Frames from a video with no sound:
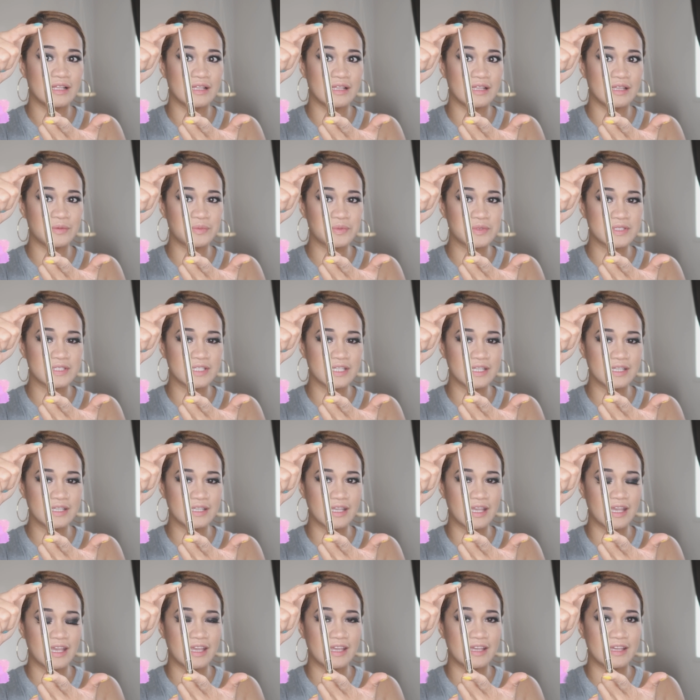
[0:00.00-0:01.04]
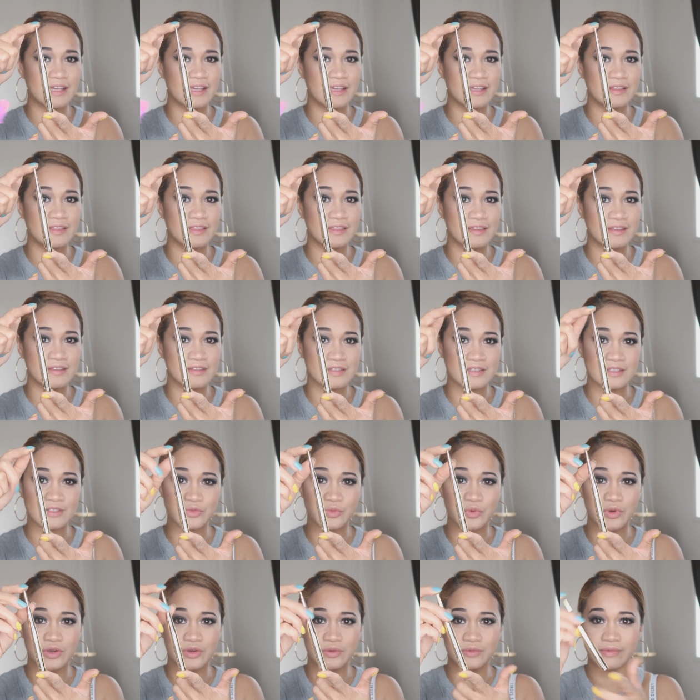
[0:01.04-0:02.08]
lipstick and this
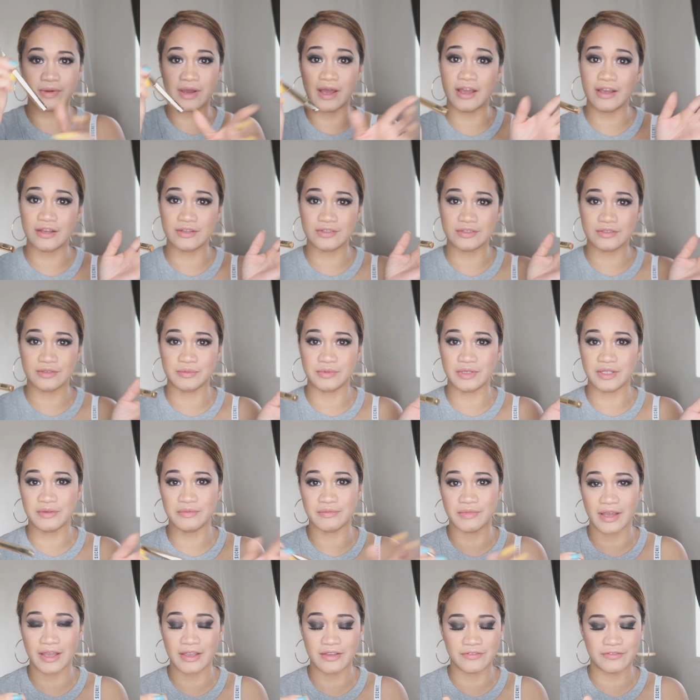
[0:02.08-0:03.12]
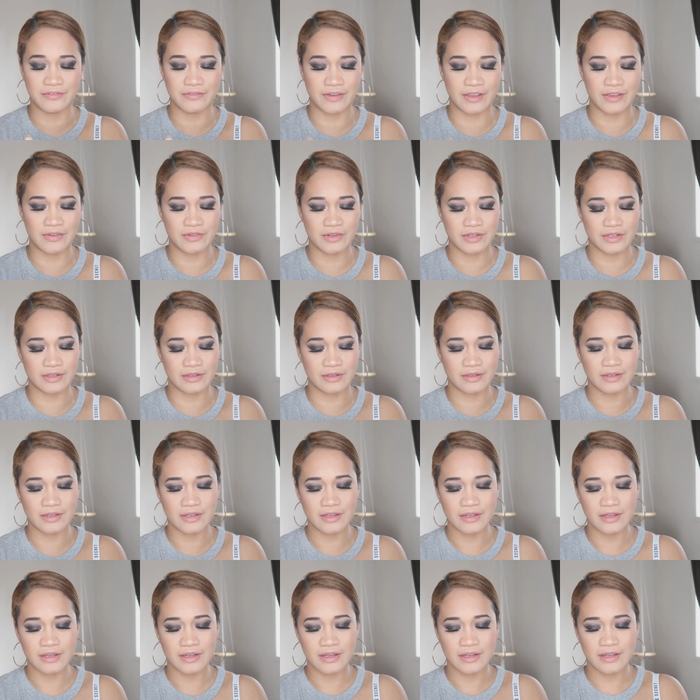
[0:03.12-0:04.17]
is one of actually my favorite
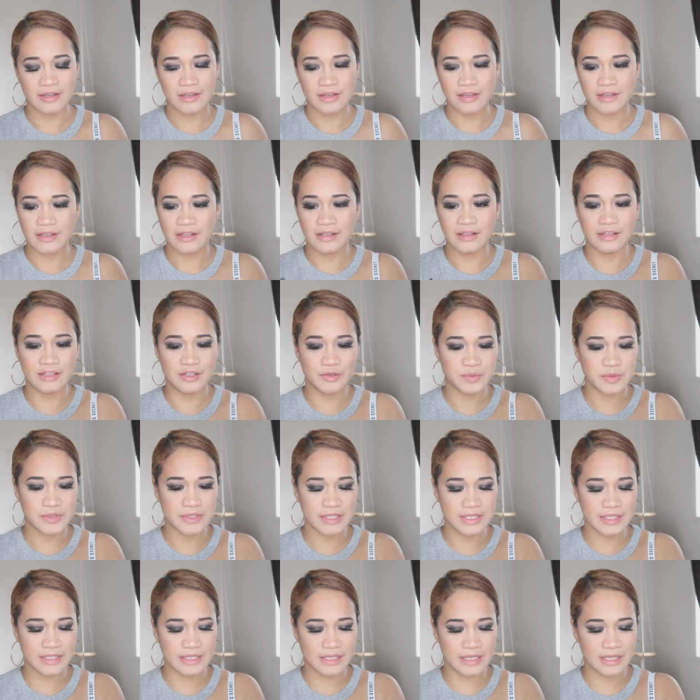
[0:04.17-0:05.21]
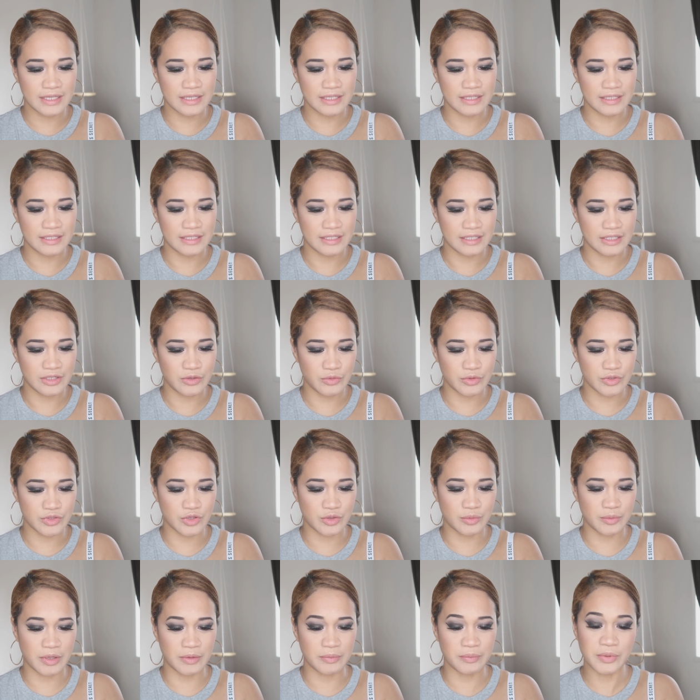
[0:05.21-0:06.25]
lipstick it
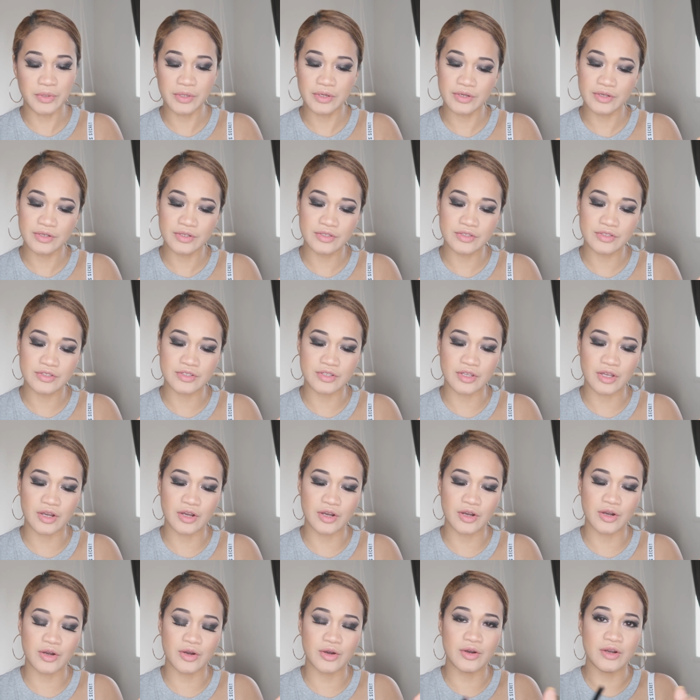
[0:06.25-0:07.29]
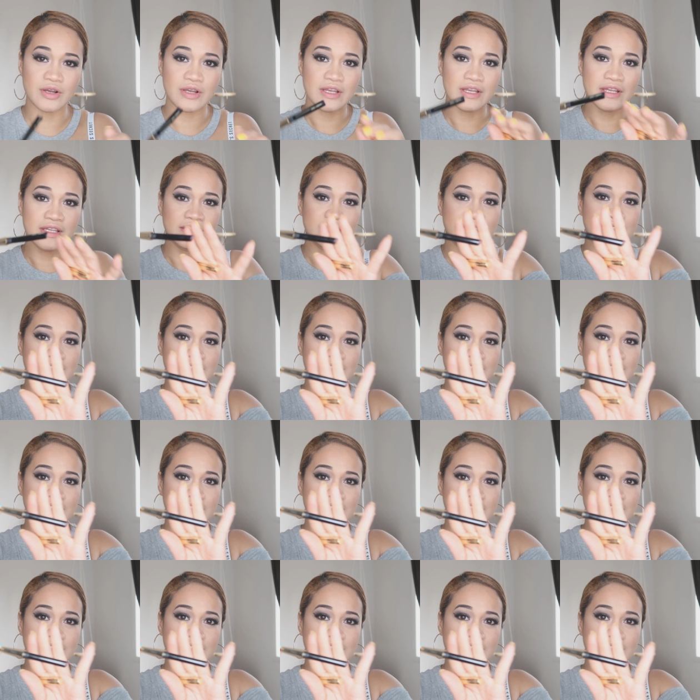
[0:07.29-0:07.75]
was on my purse so